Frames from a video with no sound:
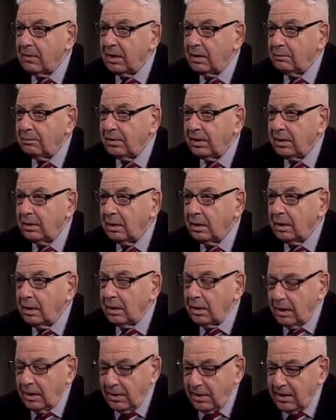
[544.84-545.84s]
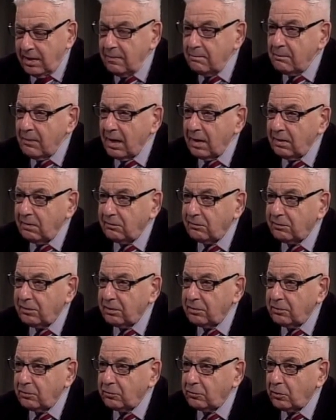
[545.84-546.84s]
maybe he makes
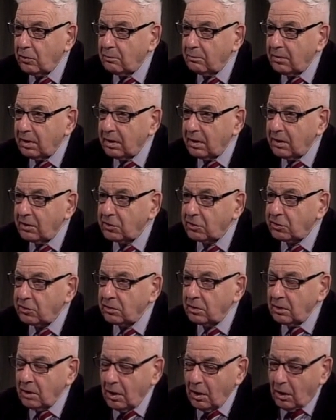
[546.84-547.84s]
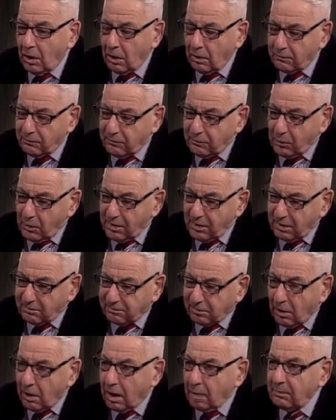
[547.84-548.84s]
the determination of whether
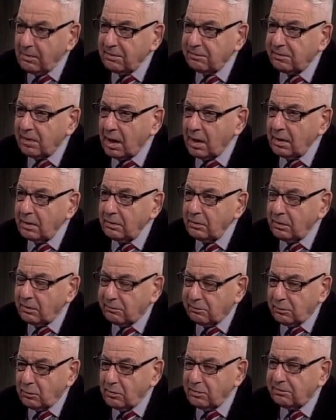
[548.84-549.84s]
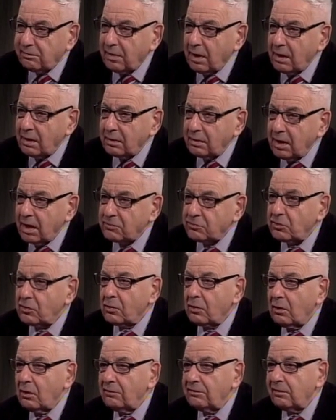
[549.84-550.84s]
it's a homicide, suicide,
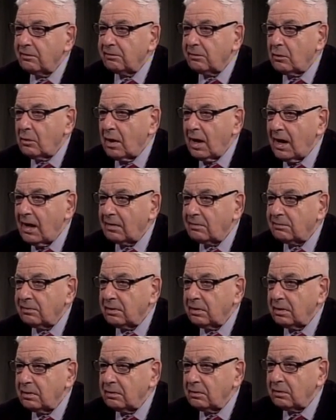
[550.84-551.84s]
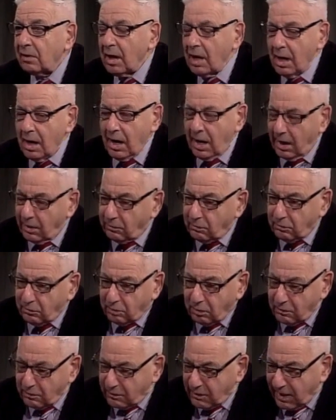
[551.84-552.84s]
natural causes, or accident.
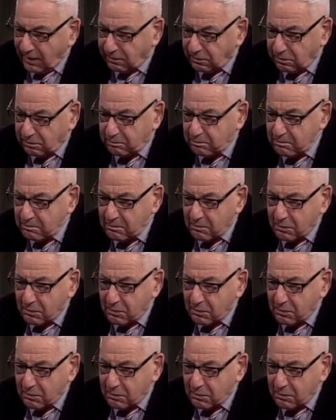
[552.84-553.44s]
And that